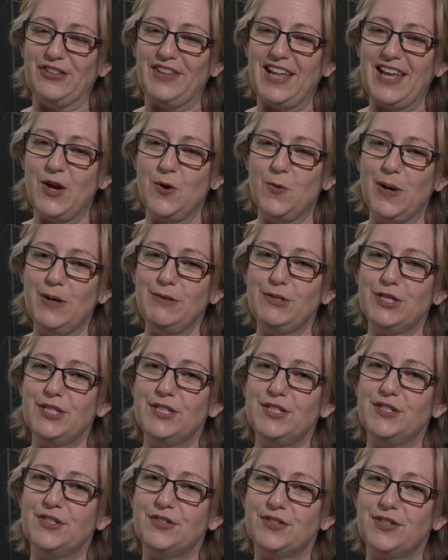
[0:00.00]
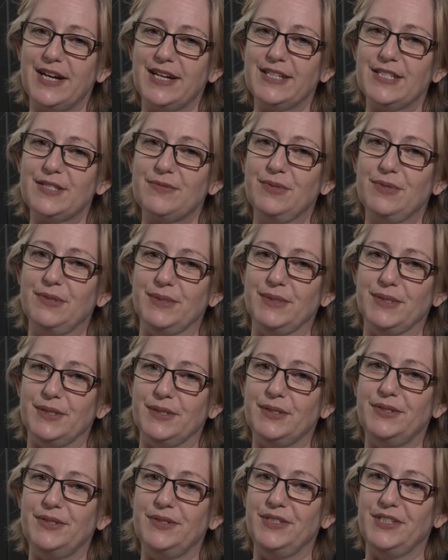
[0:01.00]
They quoted a trans
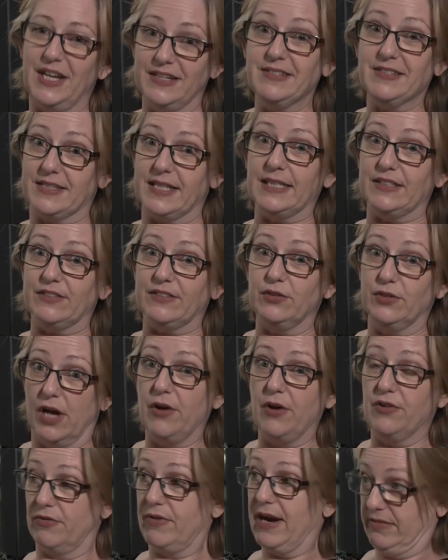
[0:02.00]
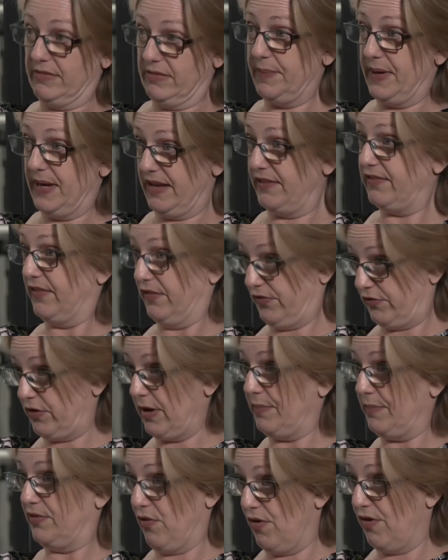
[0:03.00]
woman who does this, who goes around the place and
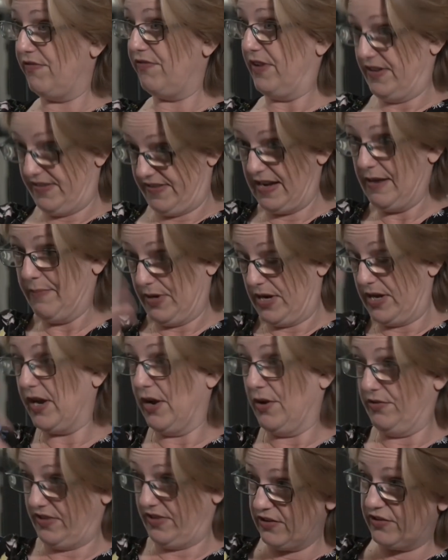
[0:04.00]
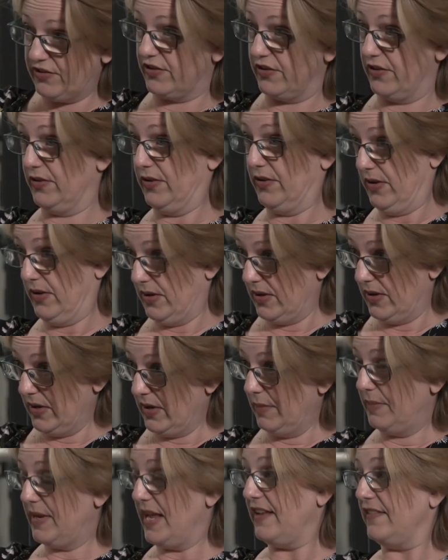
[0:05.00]
strips off and deliberately goes into
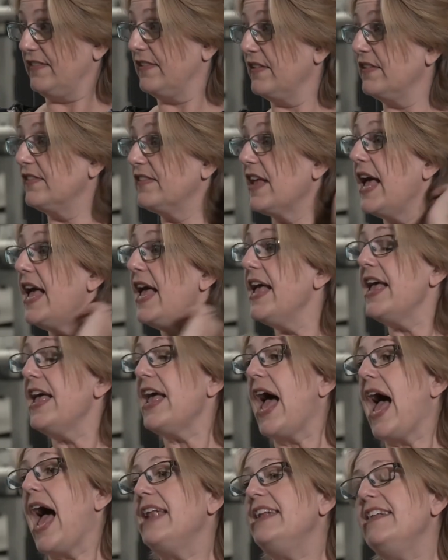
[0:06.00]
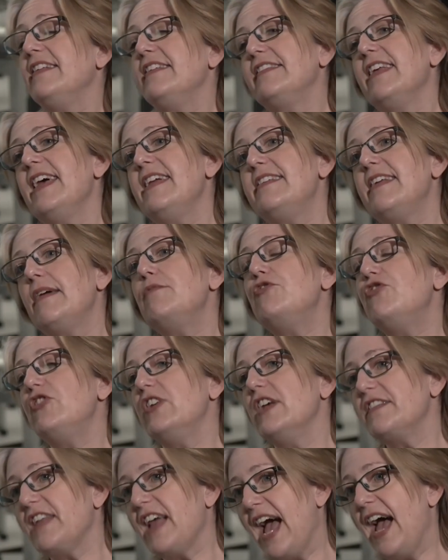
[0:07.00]
places. And it said
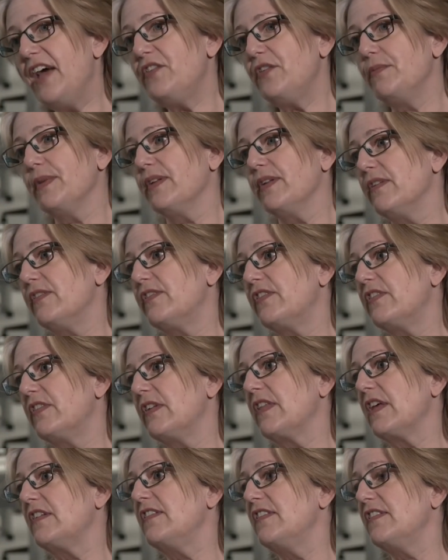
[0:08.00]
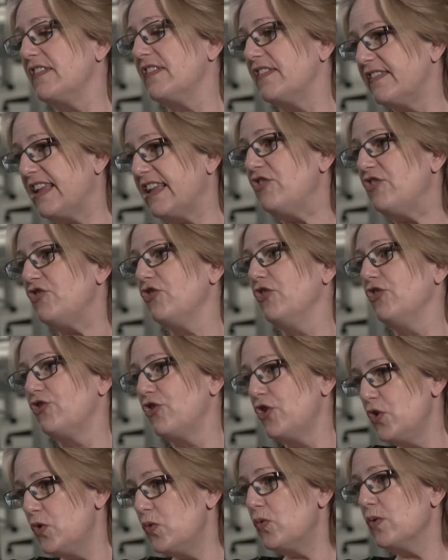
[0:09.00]
she is adamant that it is essential
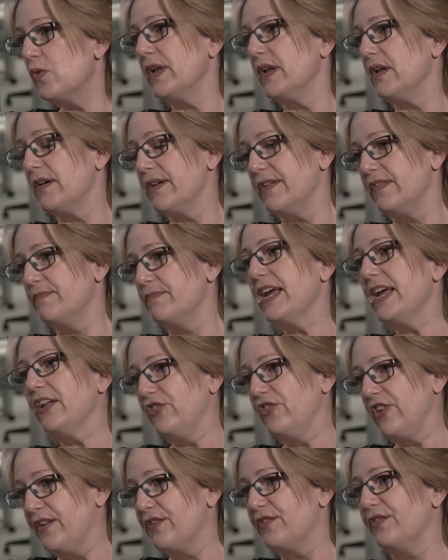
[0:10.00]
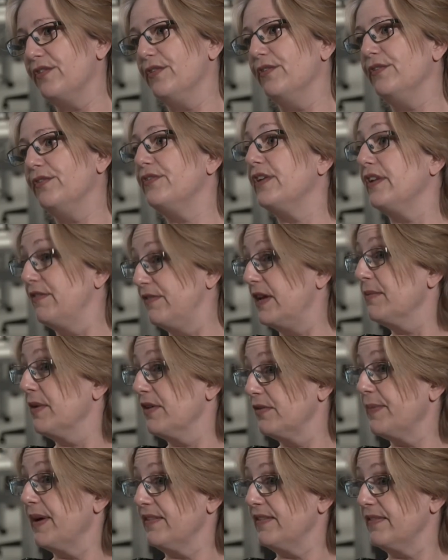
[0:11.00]
to normalise male genitals in
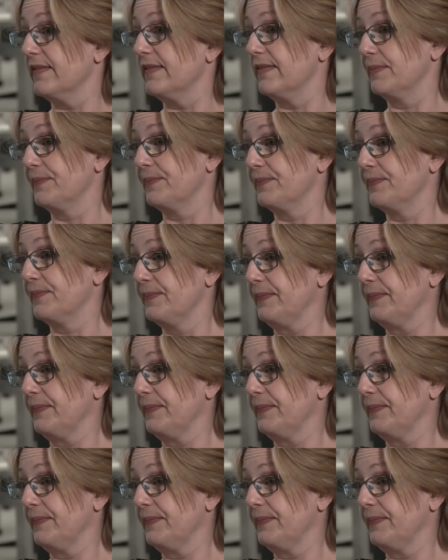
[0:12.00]
female spaces.